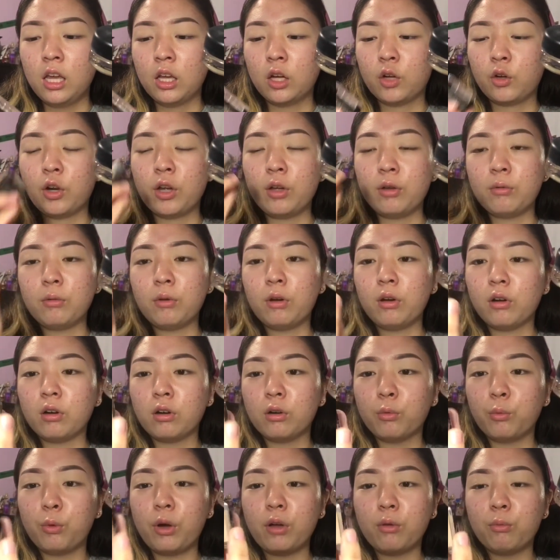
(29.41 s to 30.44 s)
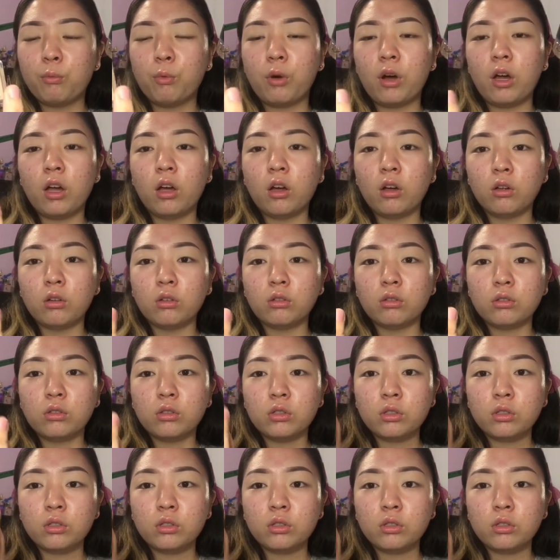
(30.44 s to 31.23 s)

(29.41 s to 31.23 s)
cream or Wet n Wild